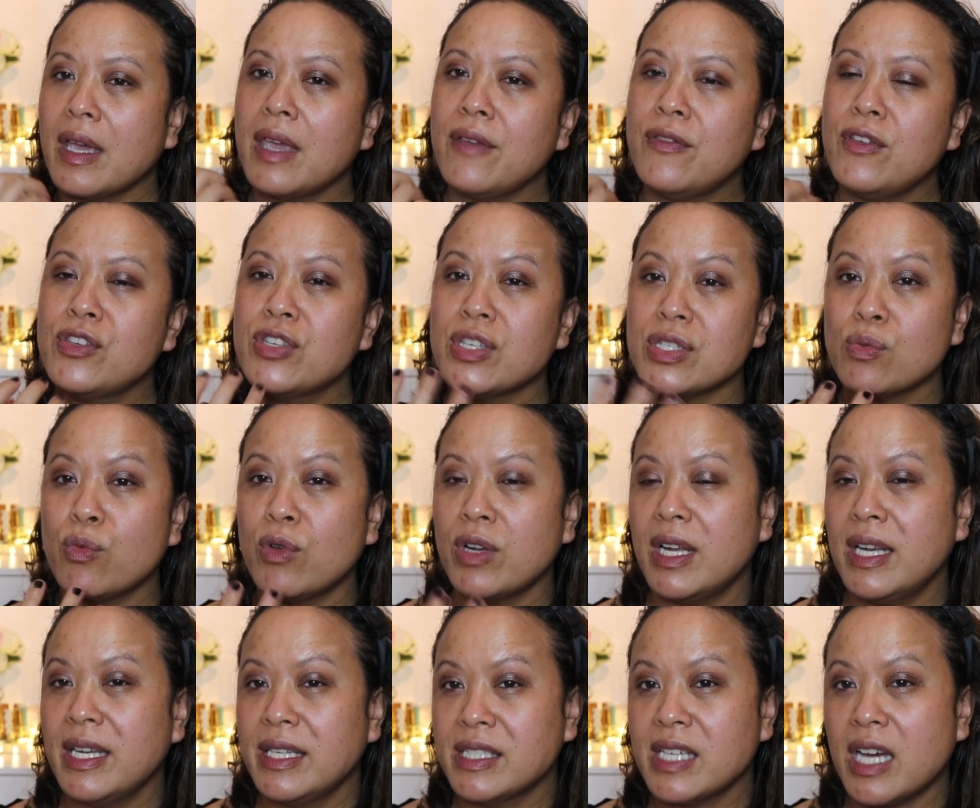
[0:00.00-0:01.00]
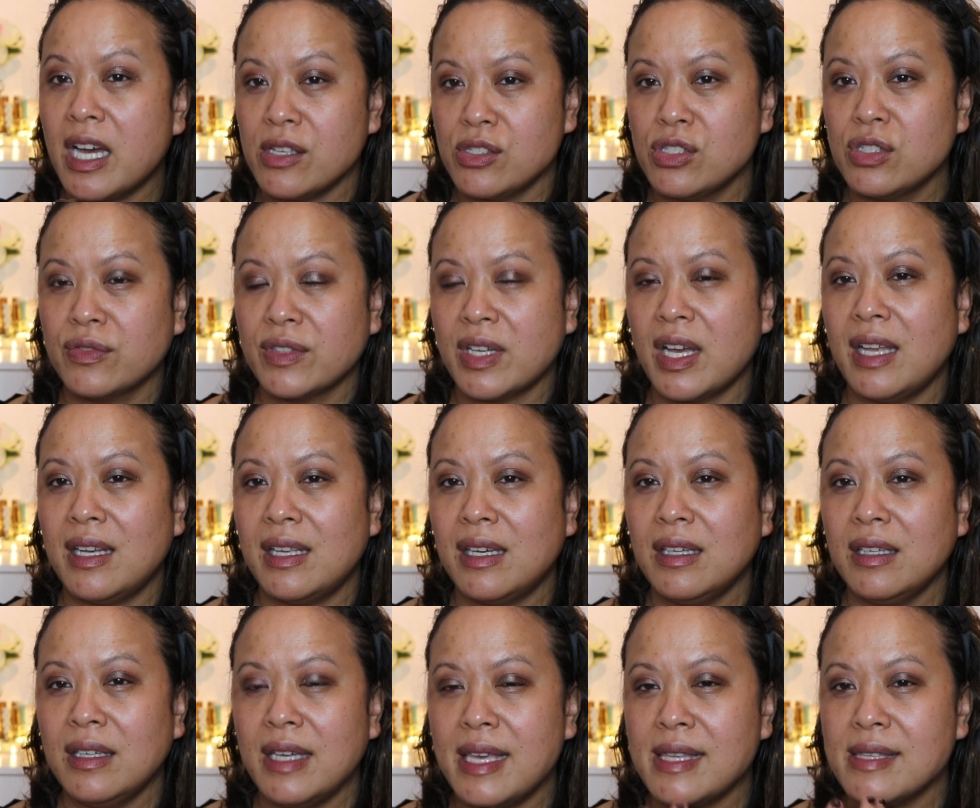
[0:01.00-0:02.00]
If you just want a touch of
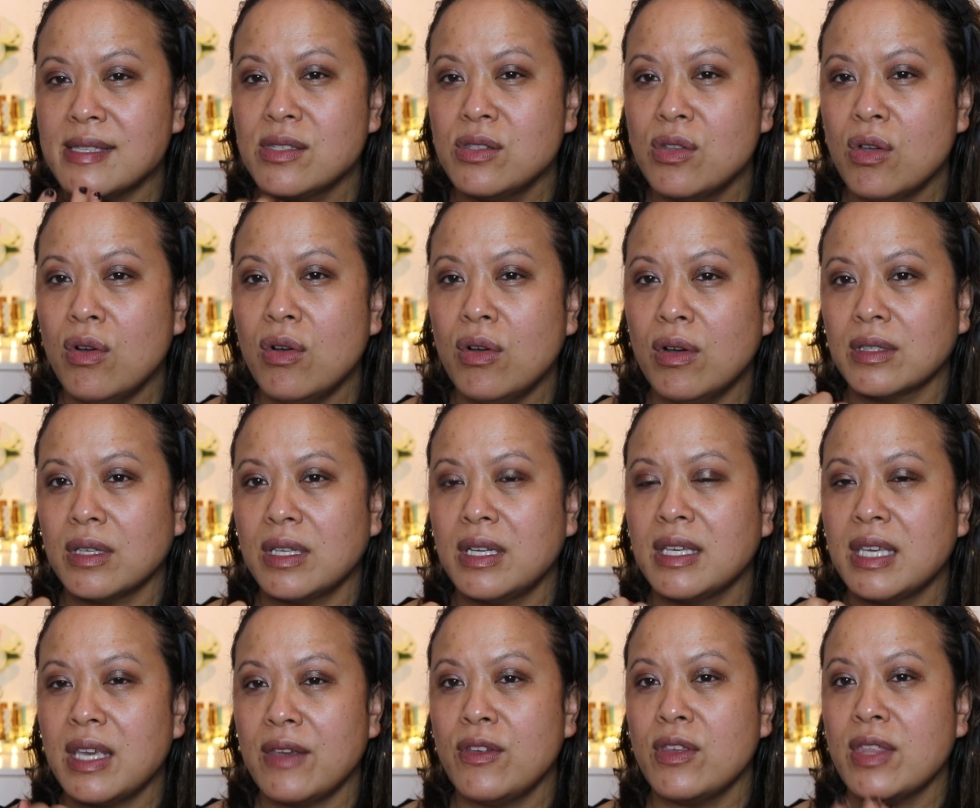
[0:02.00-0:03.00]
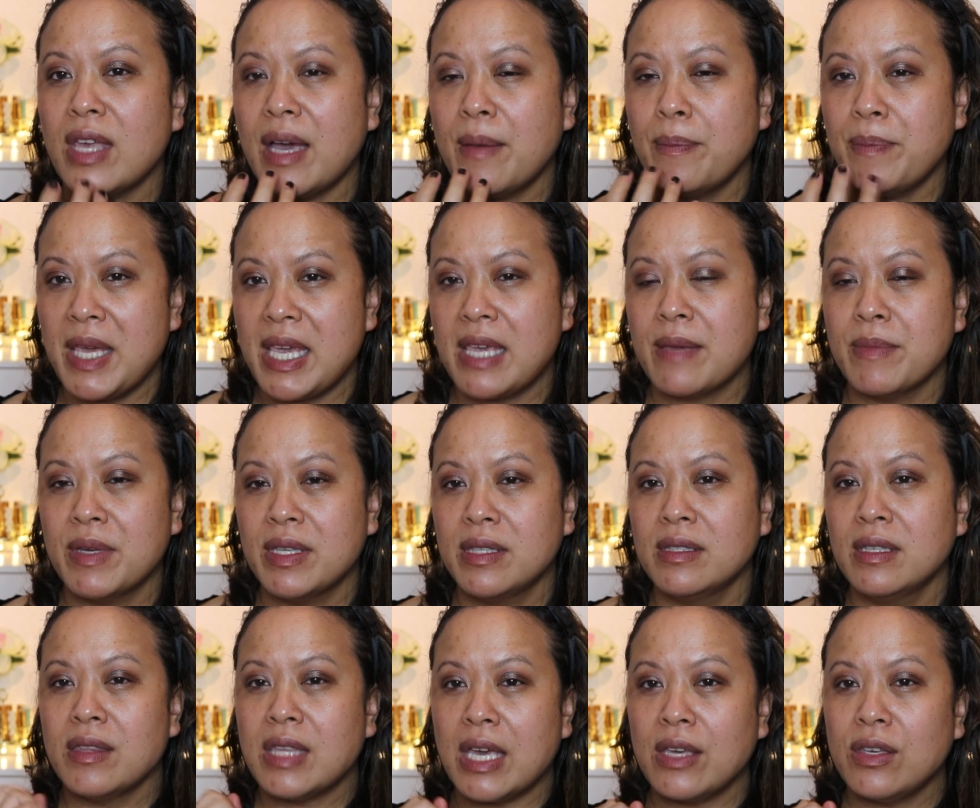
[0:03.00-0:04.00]
colour, it's not going to give you that
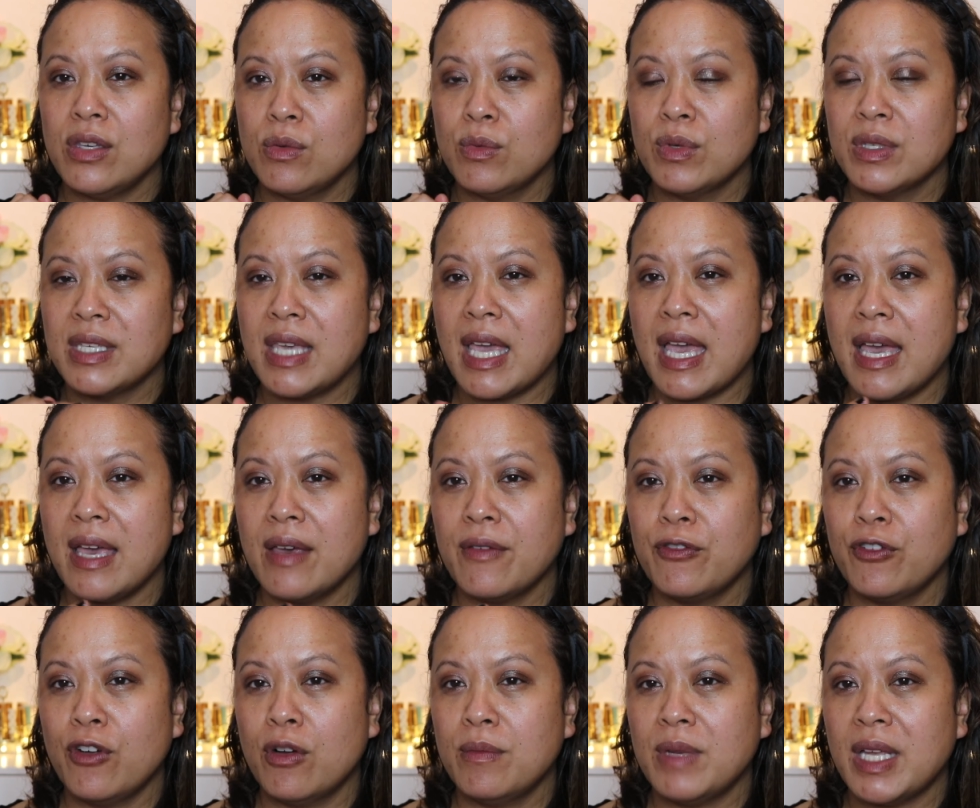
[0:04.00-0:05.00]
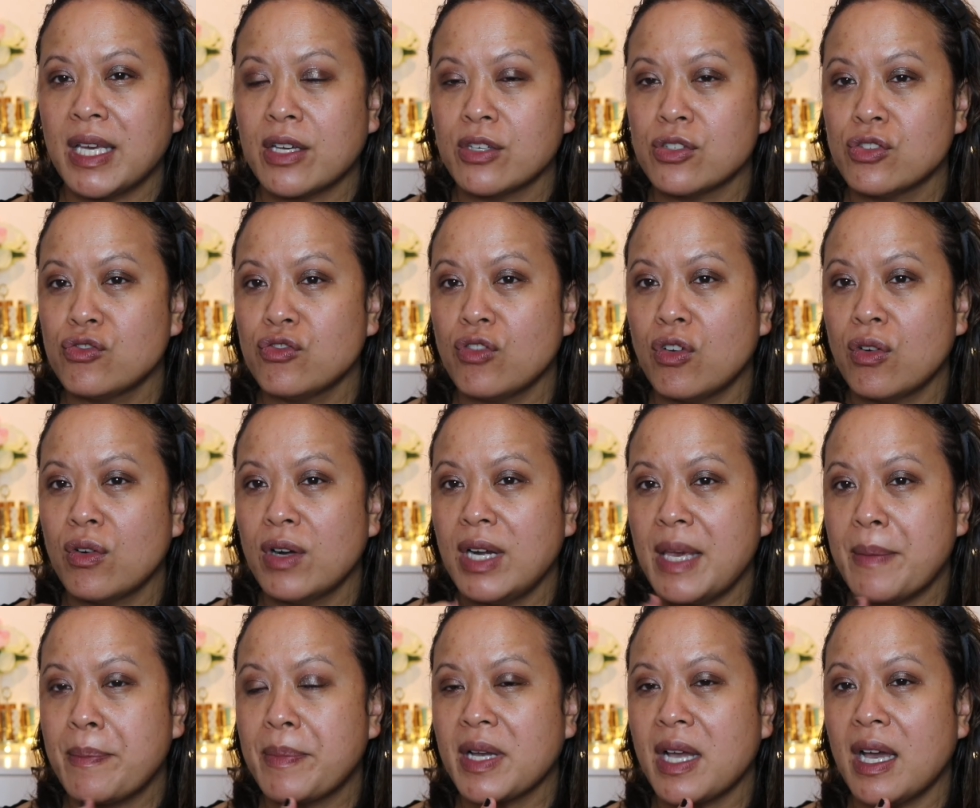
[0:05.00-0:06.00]
pigment that you would get from like a strong
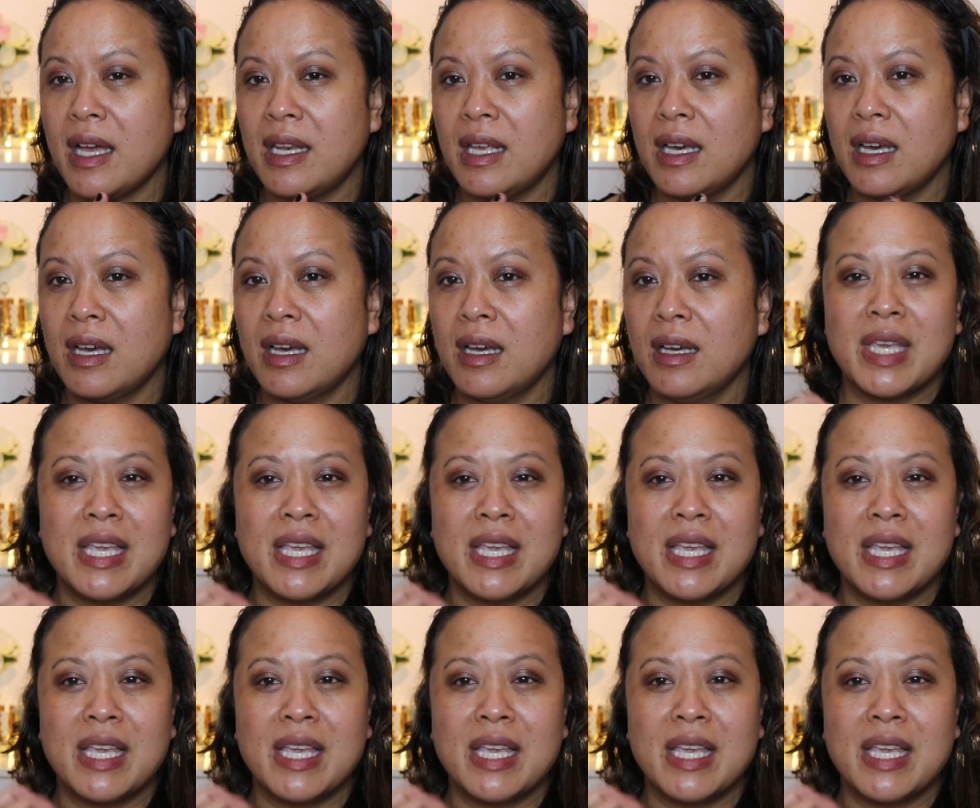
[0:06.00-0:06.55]
lip colour.